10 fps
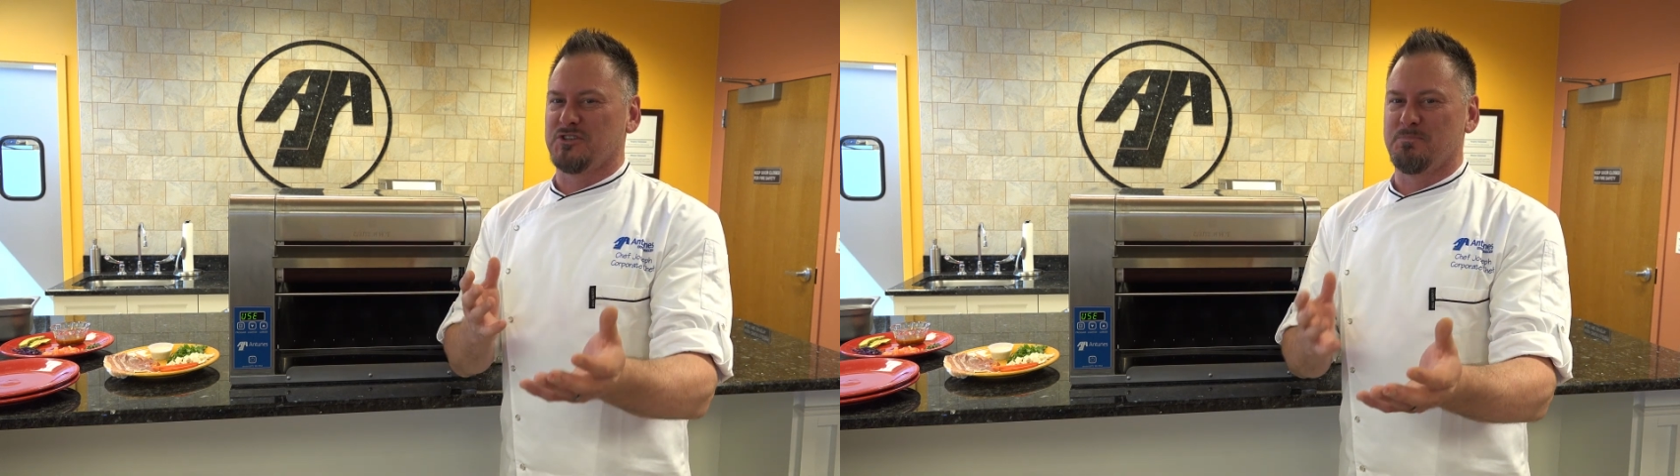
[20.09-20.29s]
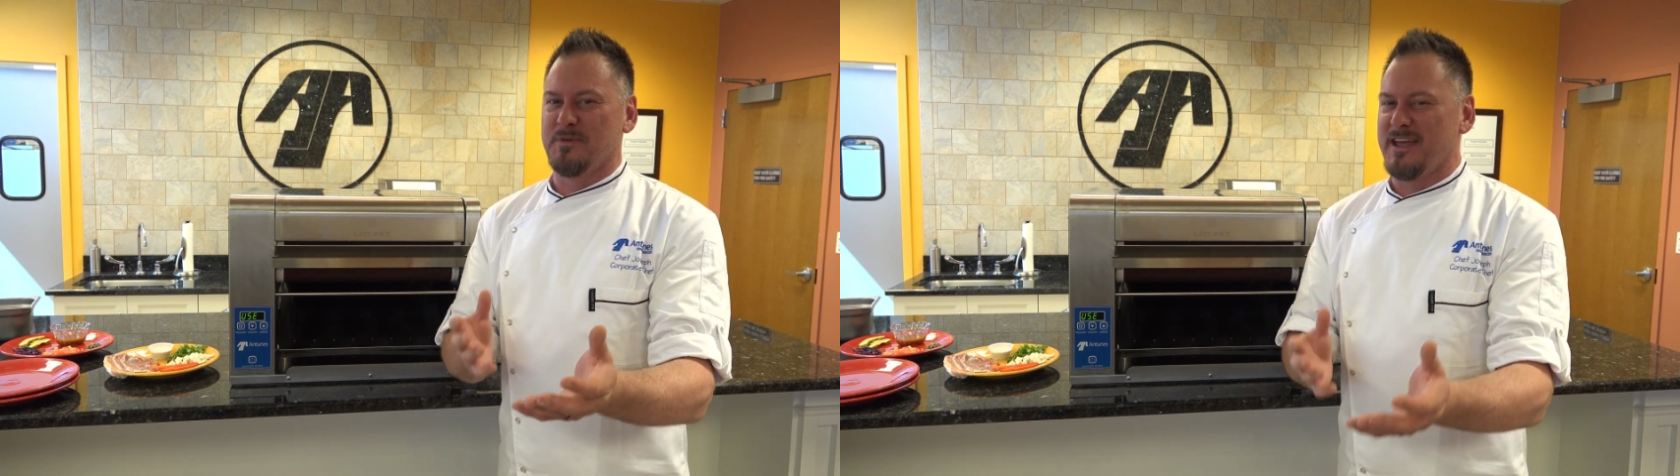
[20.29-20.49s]
a
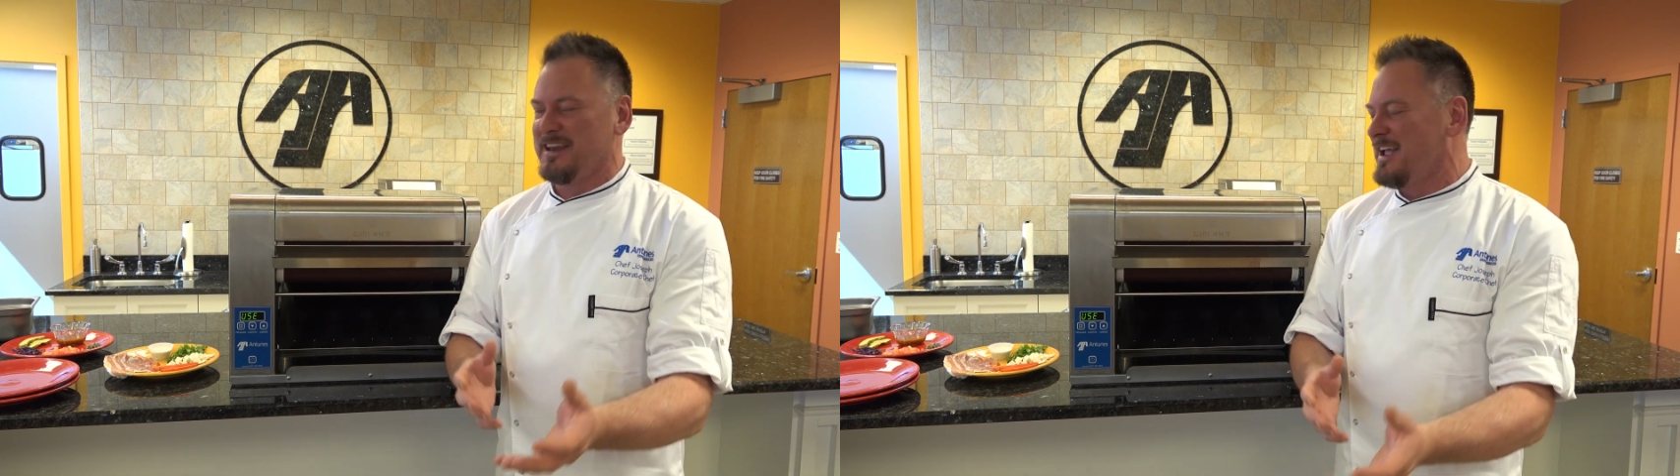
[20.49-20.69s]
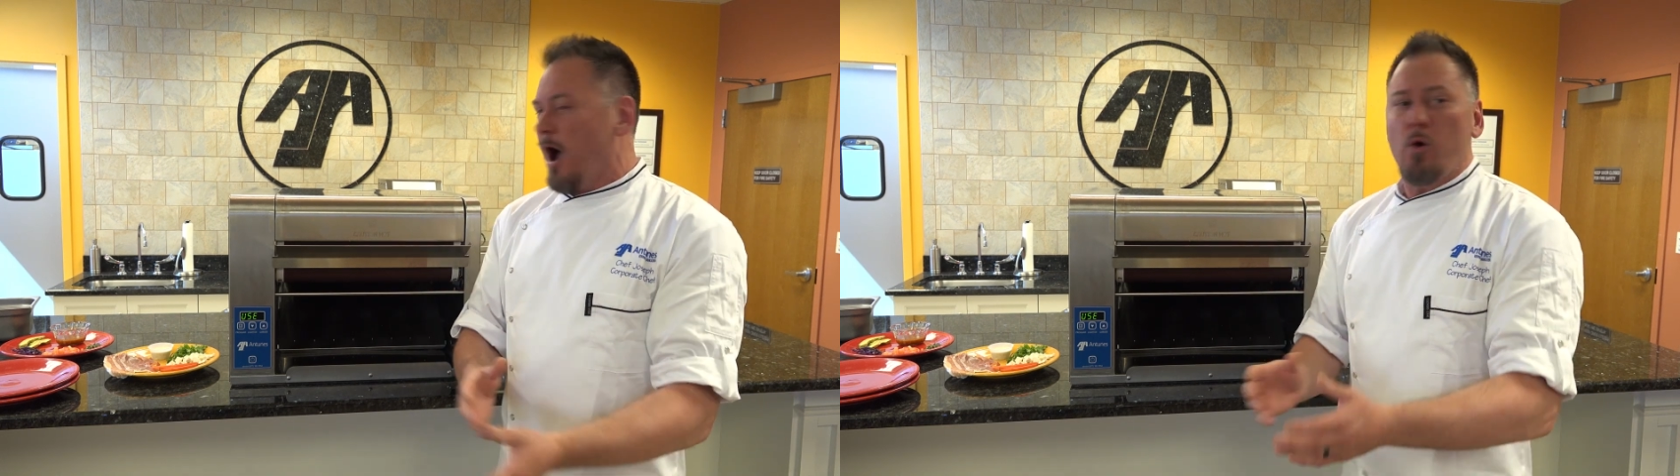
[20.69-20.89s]
bit.
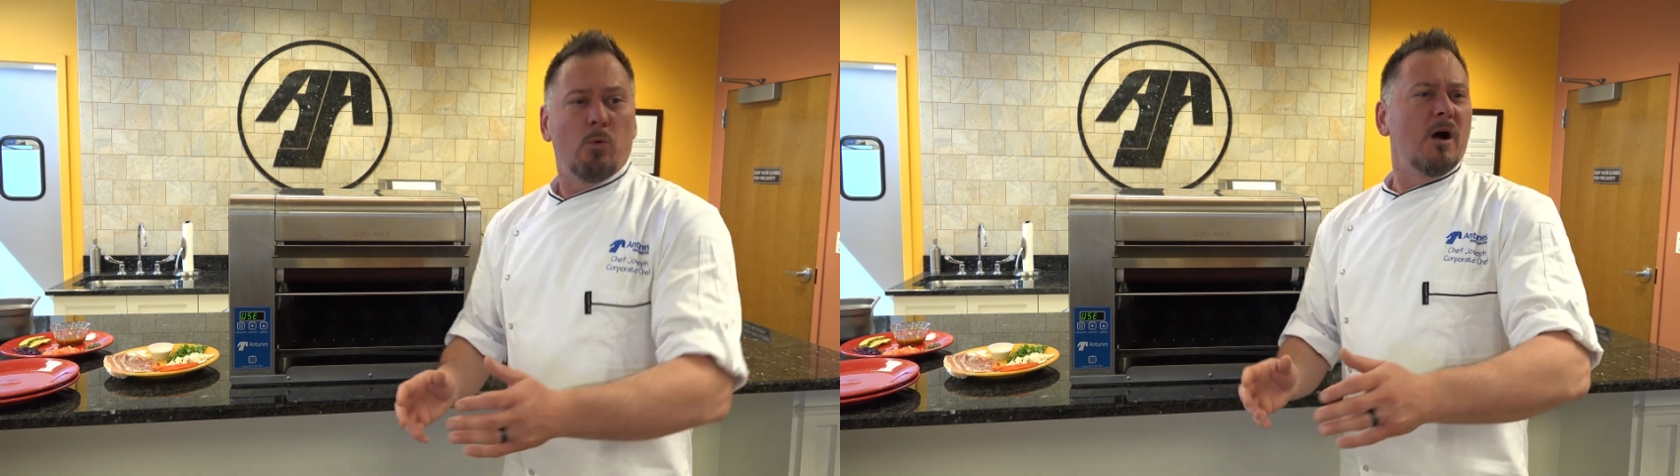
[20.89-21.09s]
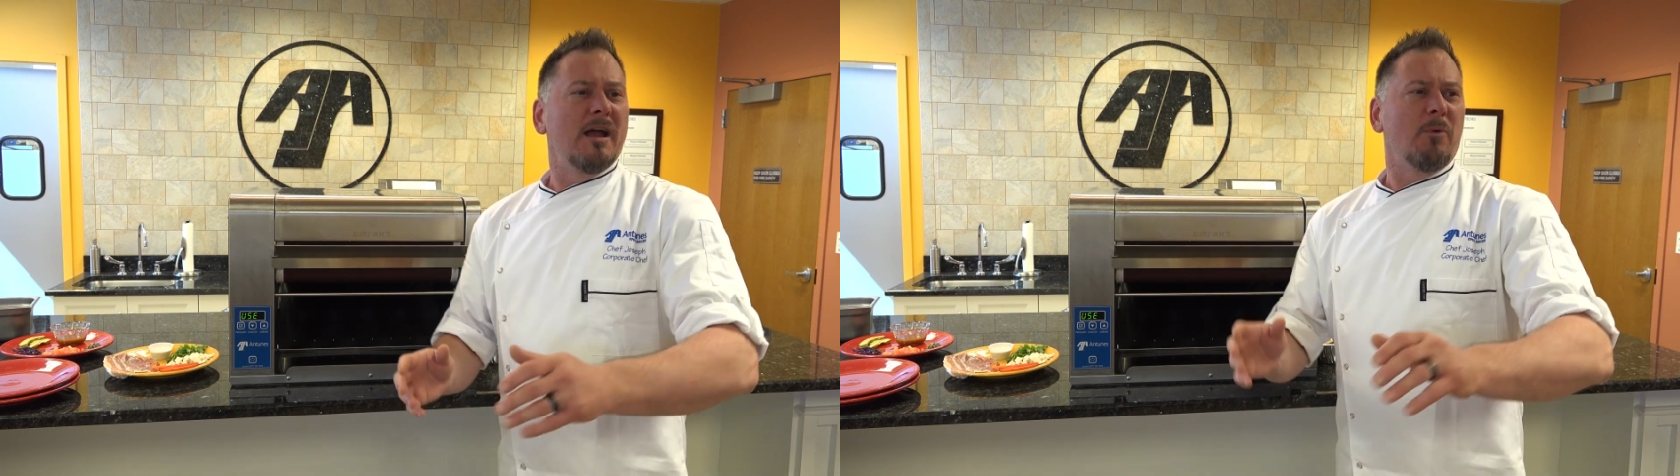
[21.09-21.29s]
Oh,
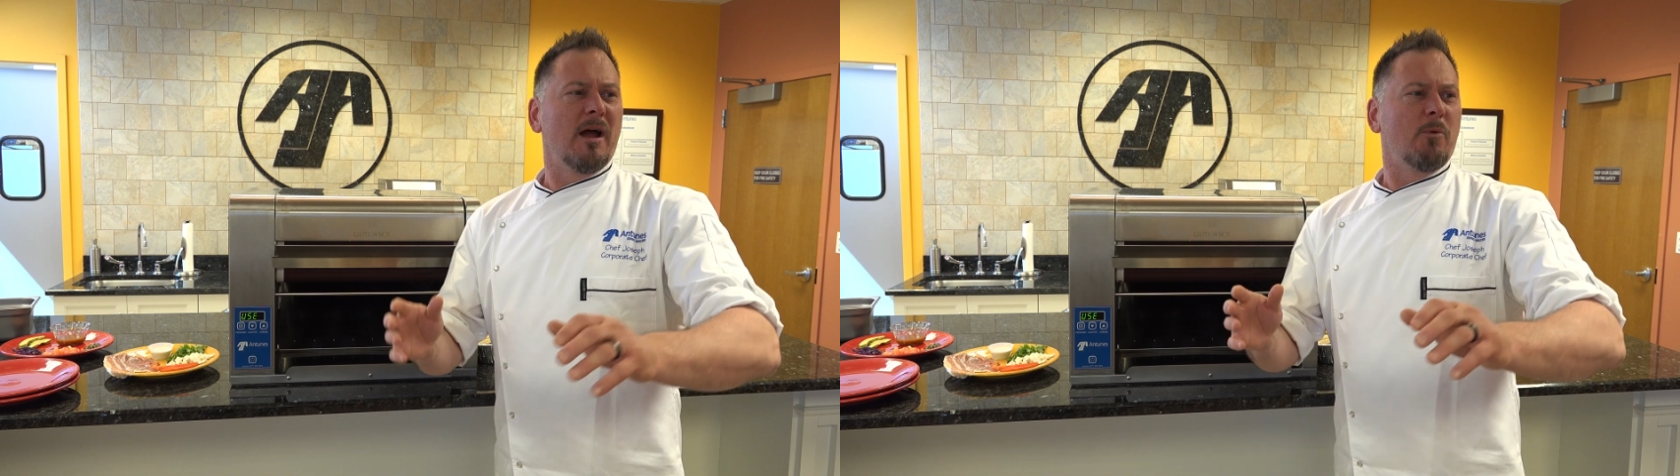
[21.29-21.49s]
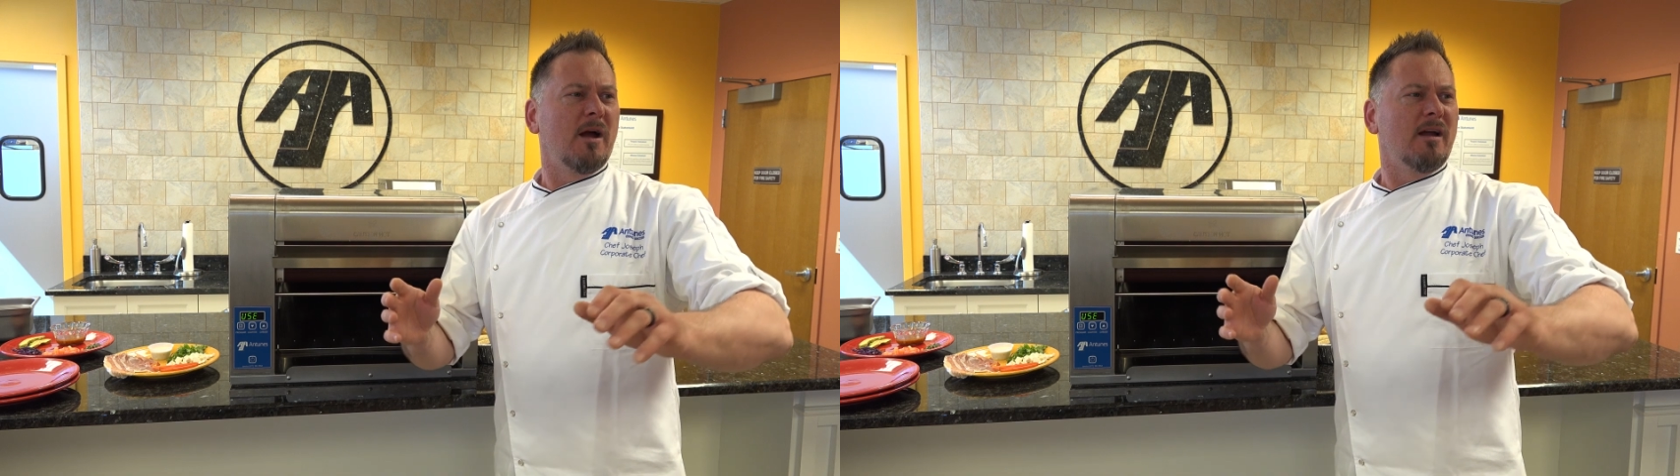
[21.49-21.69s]
wait,
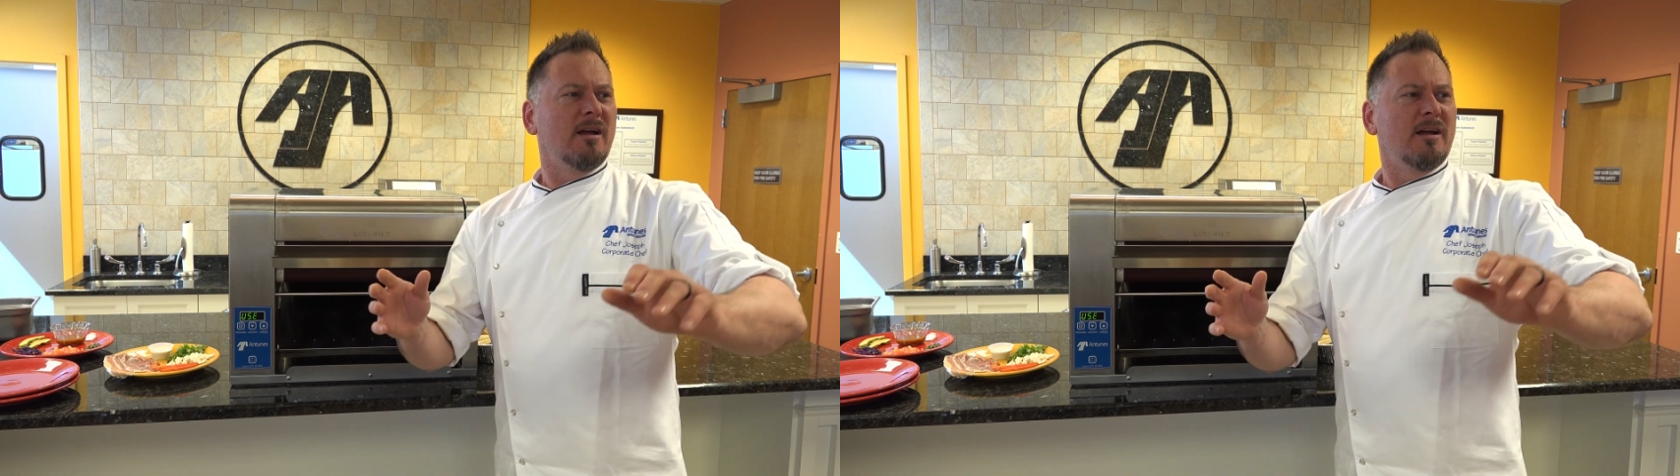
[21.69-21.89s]
wait, wait.